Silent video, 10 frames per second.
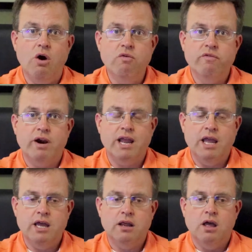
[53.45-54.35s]

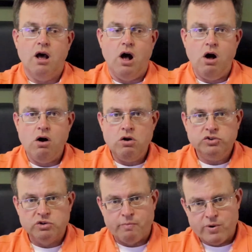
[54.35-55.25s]
overhead,
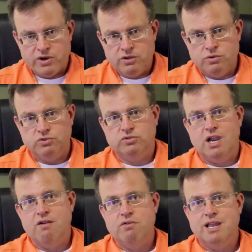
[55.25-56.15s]
all to produce
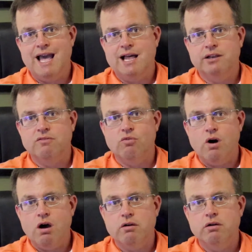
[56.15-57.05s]
every gallon of
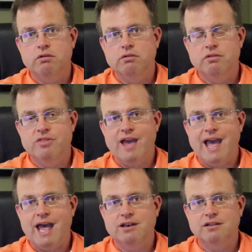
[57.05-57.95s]
water
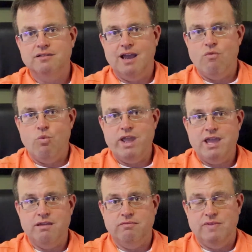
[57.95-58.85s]
that
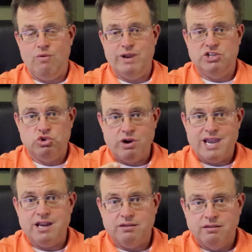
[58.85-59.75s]
we
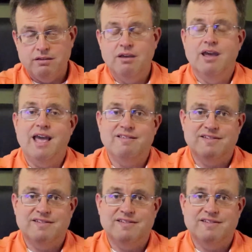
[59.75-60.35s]
treat and